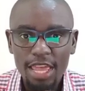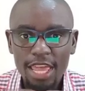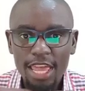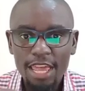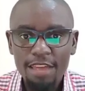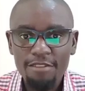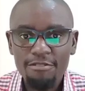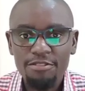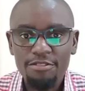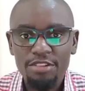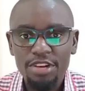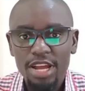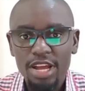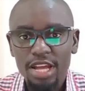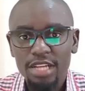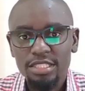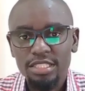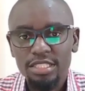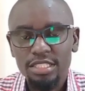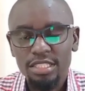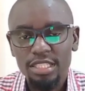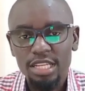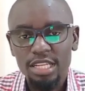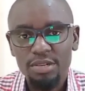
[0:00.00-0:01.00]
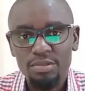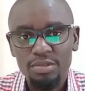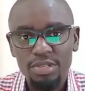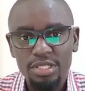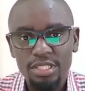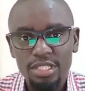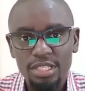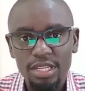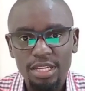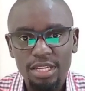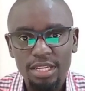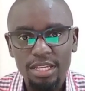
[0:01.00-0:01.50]
Every action that we
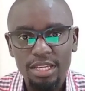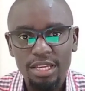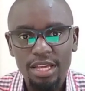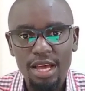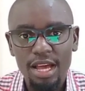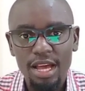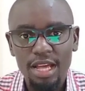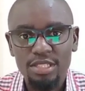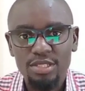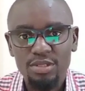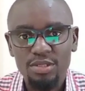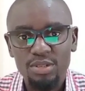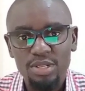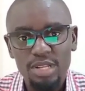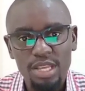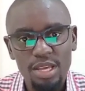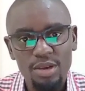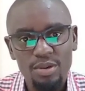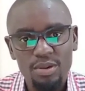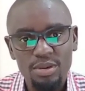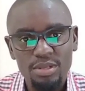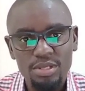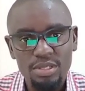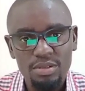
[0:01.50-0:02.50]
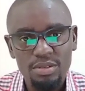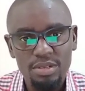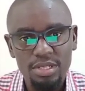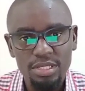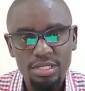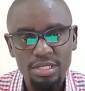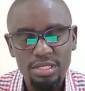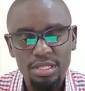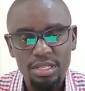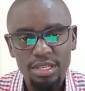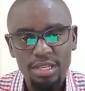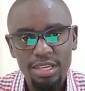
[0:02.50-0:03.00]
take has got a
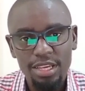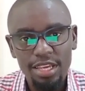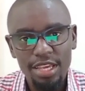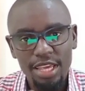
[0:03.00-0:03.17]
consequence.